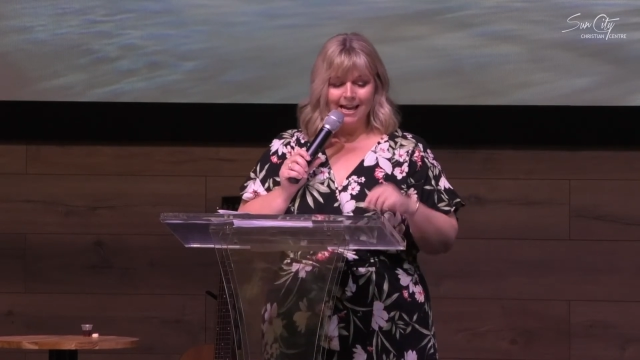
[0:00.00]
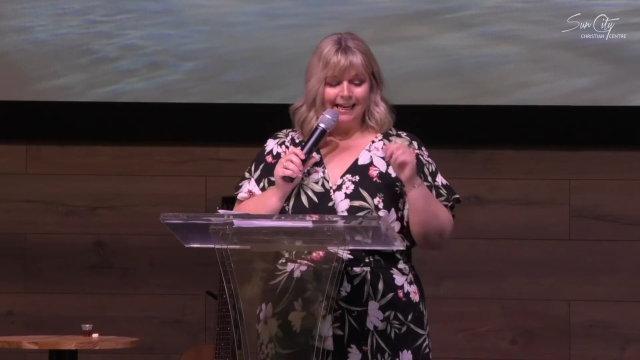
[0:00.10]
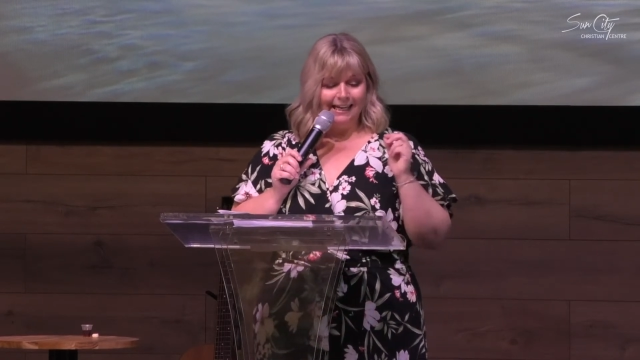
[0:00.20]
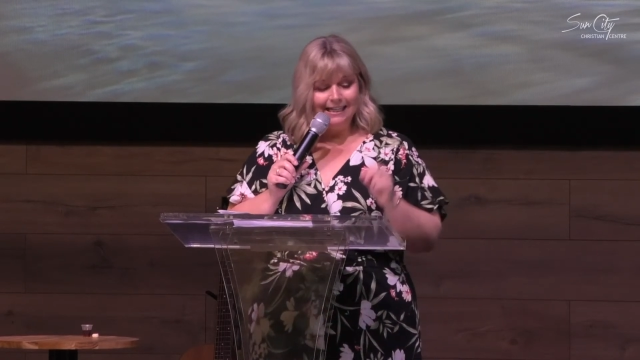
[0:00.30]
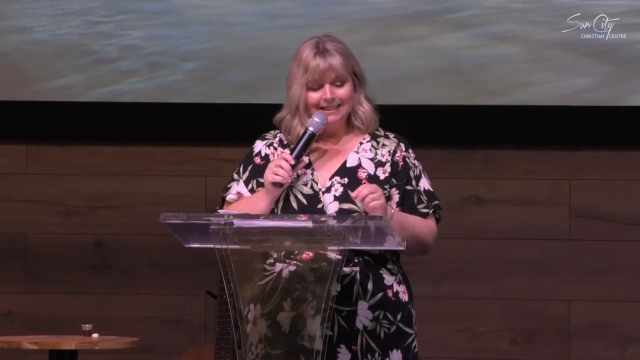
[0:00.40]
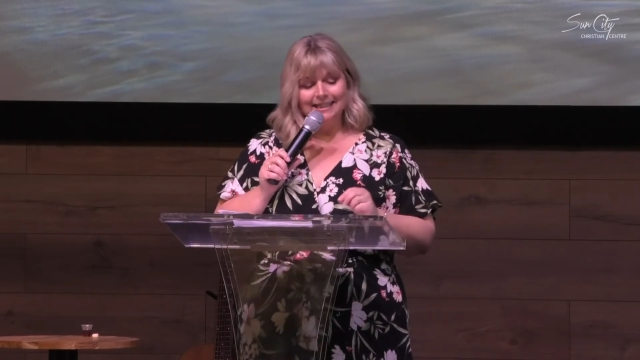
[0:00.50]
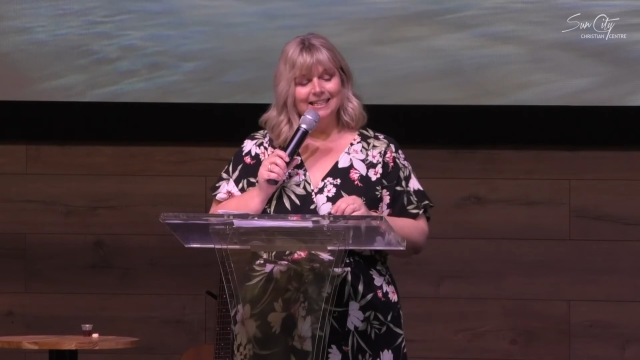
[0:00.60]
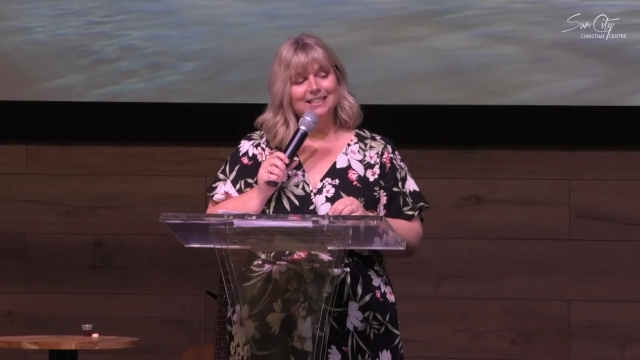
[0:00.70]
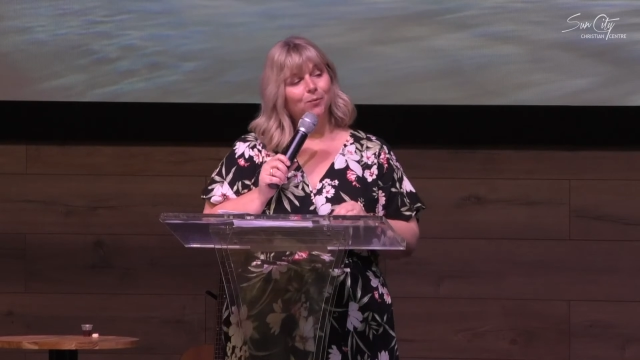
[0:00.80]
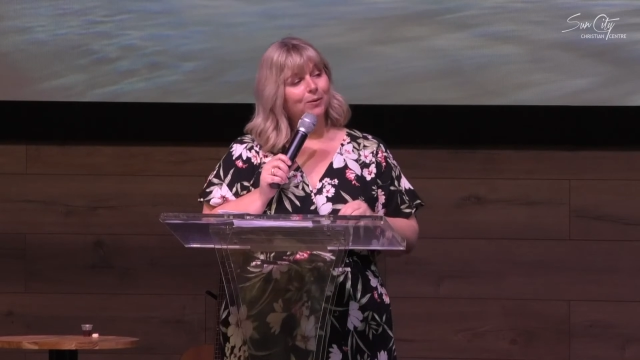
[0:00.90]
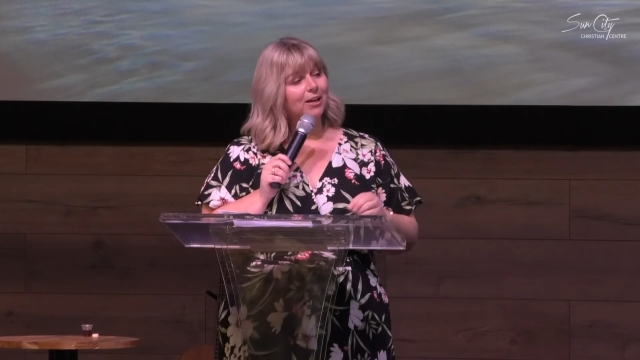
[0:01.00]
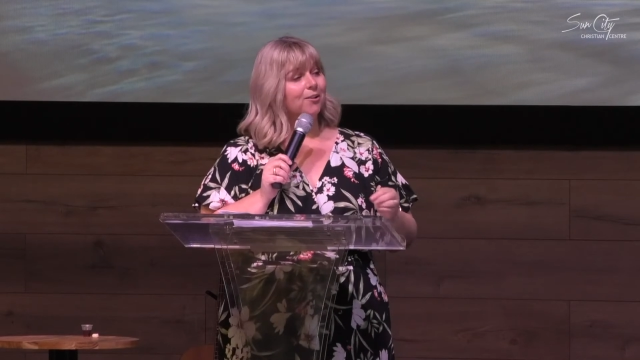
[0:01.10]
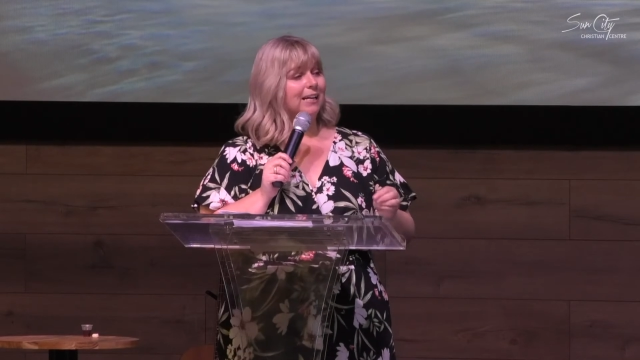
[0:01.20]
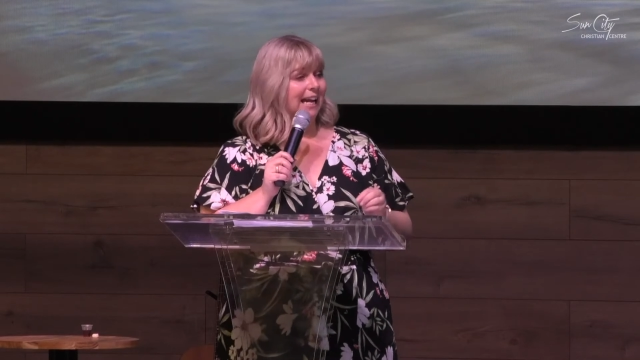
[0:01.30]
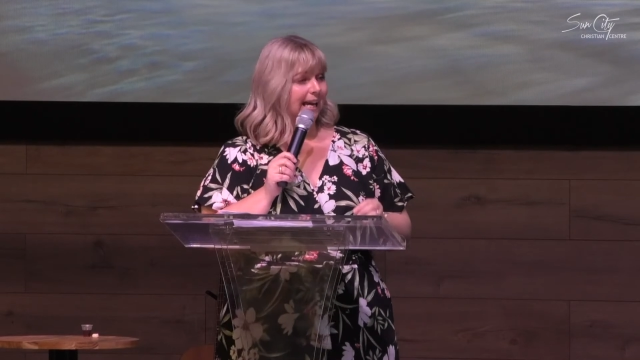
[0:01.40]
He says that we are
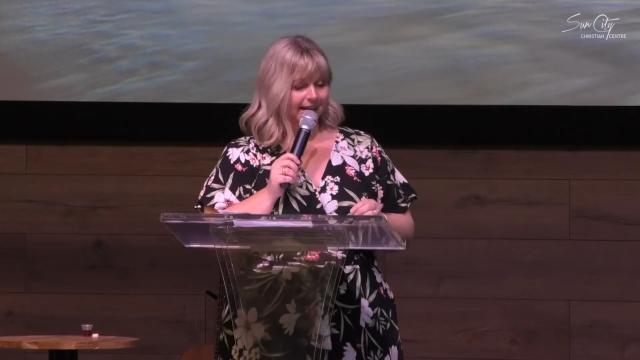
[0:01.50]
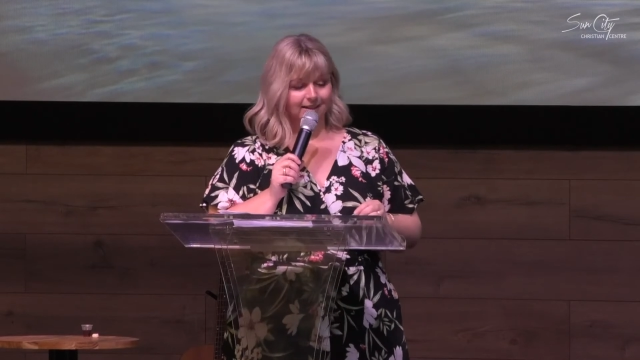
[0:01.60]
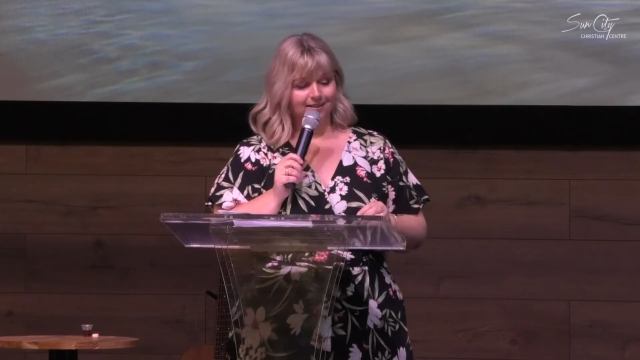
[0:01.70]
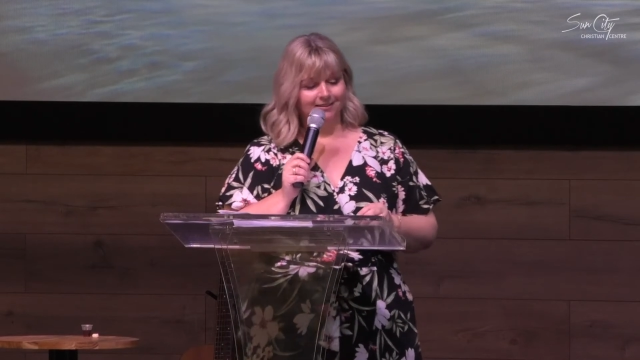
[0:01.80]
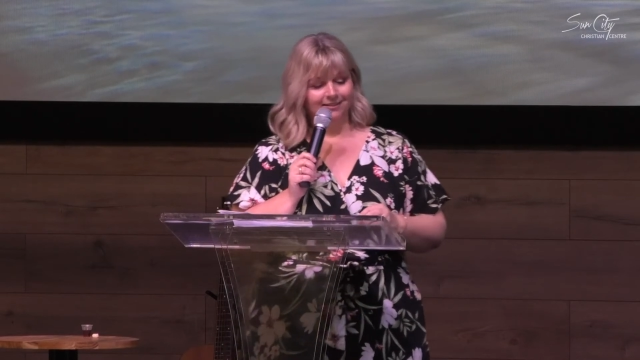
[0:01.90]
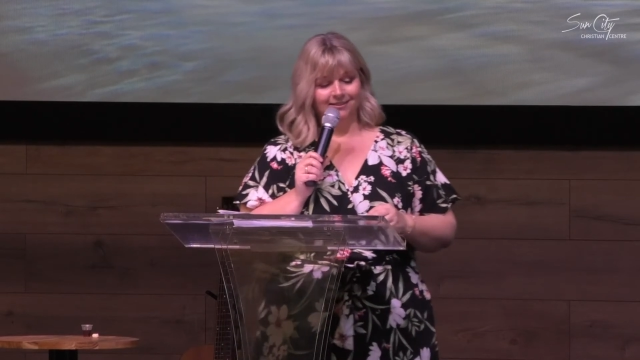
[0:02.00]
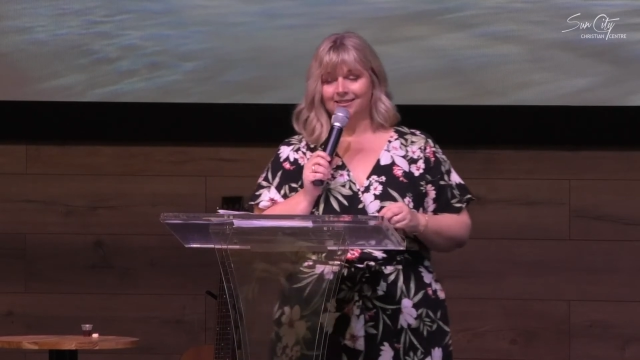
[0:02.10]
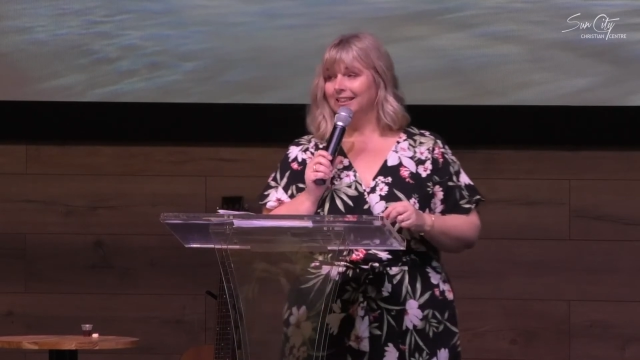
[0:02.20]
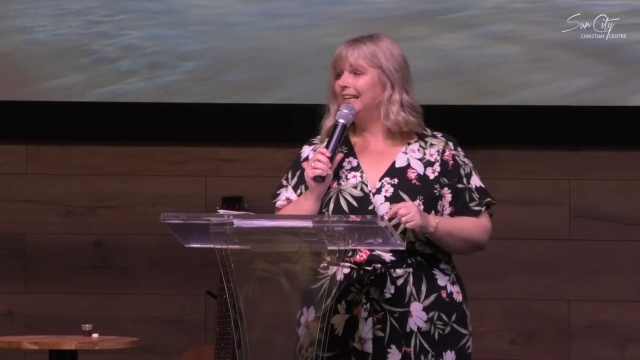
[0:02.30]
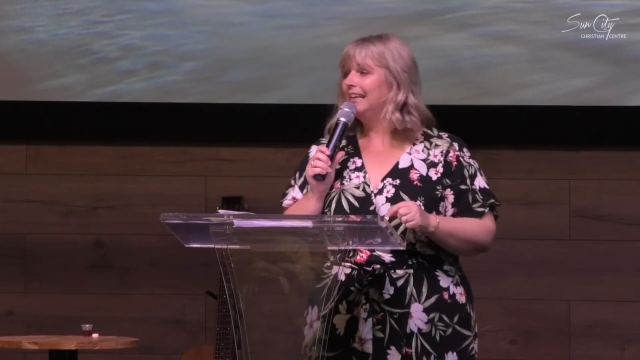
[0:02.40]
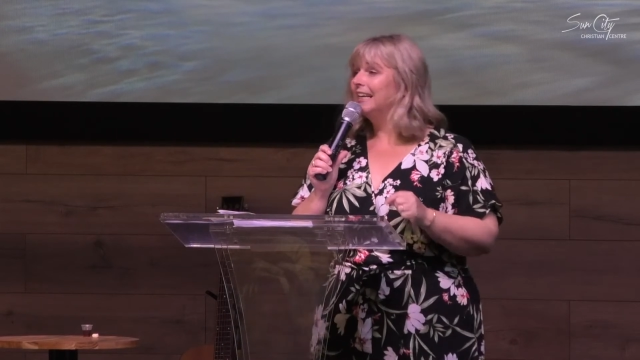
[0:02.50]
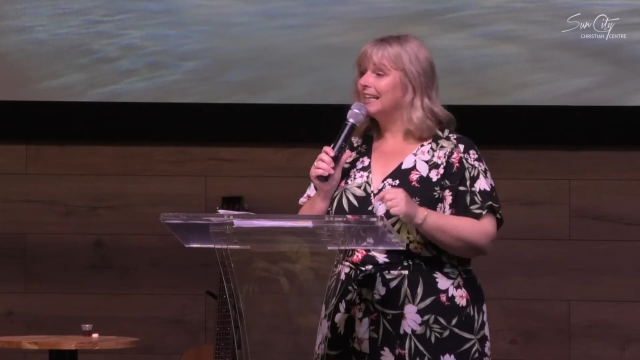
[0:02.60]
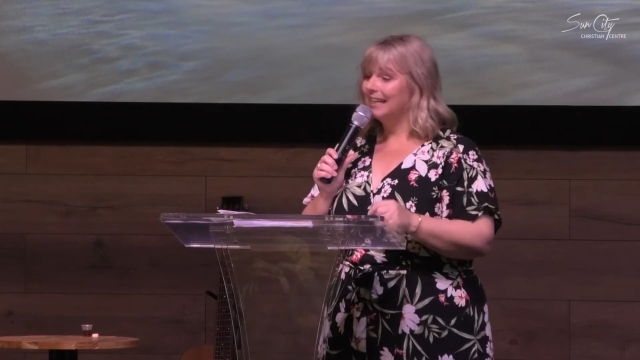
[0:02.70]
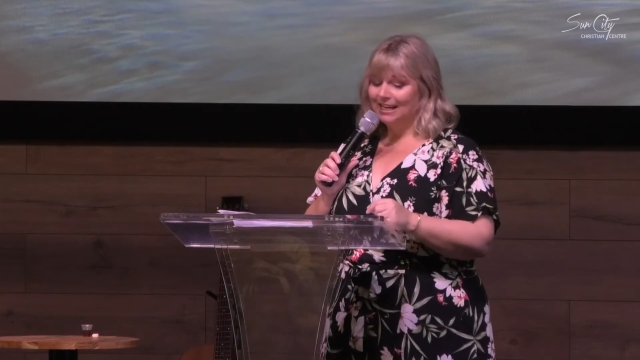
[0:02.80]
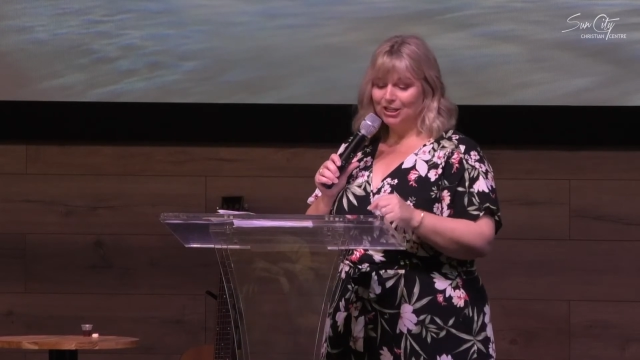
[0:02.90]
an heir. In
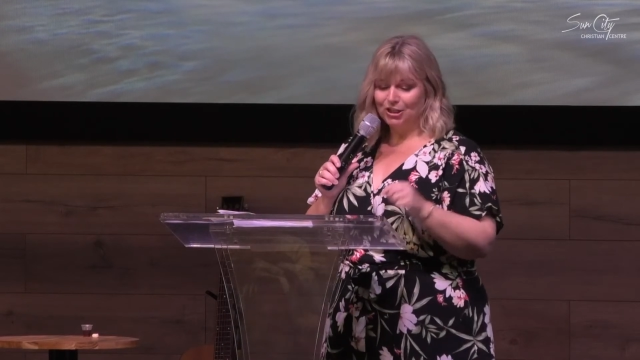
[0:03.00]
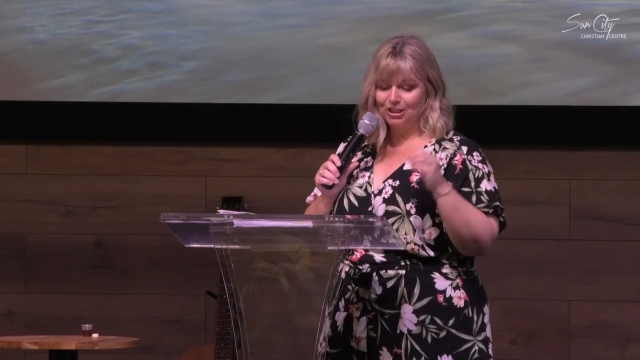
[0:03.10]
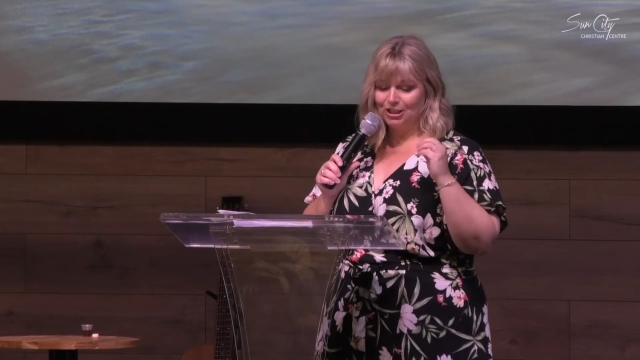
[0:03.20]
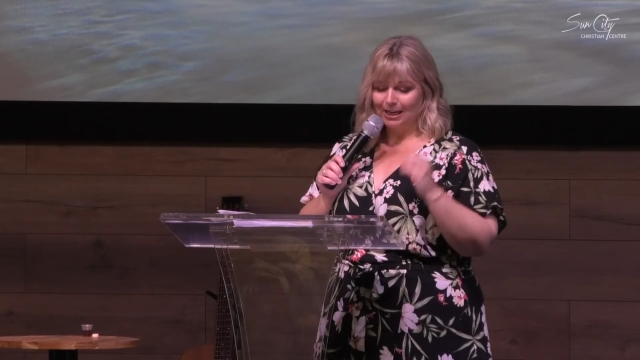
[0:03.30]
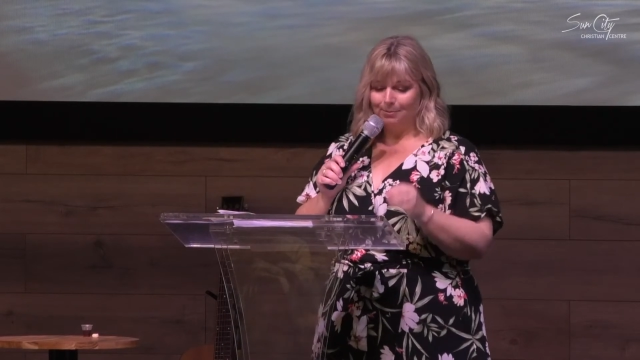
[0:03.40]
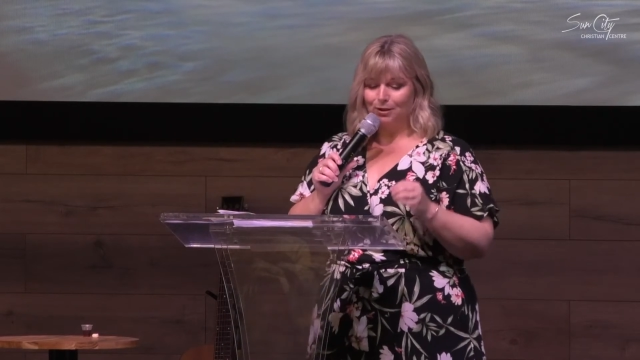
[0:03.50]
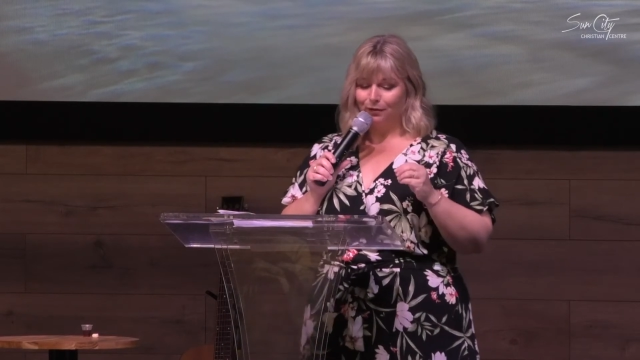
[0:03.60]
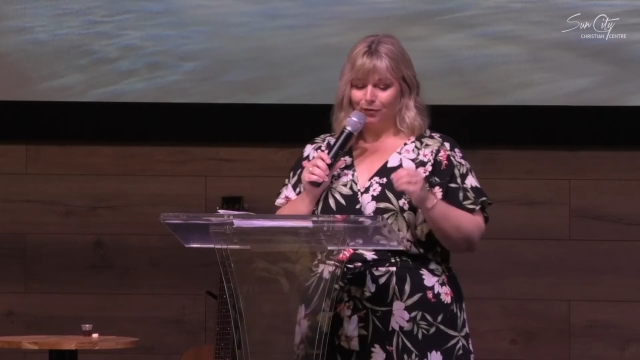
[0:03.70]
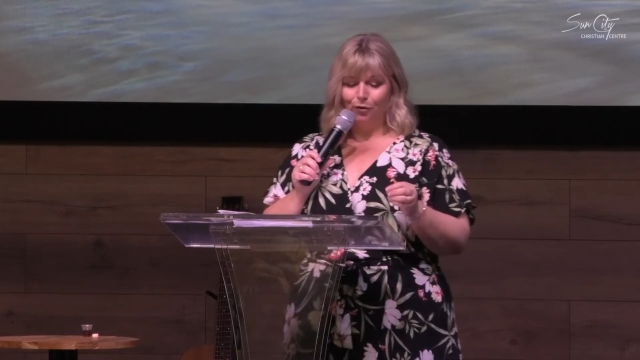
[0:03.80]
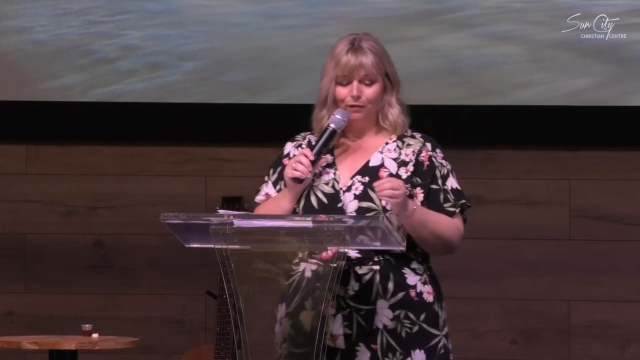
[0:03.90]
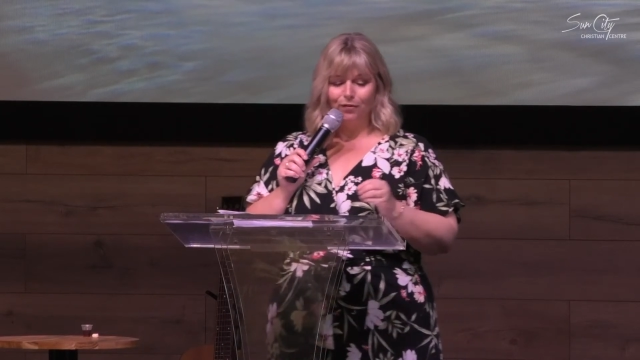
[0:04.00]
Galatians chapter four,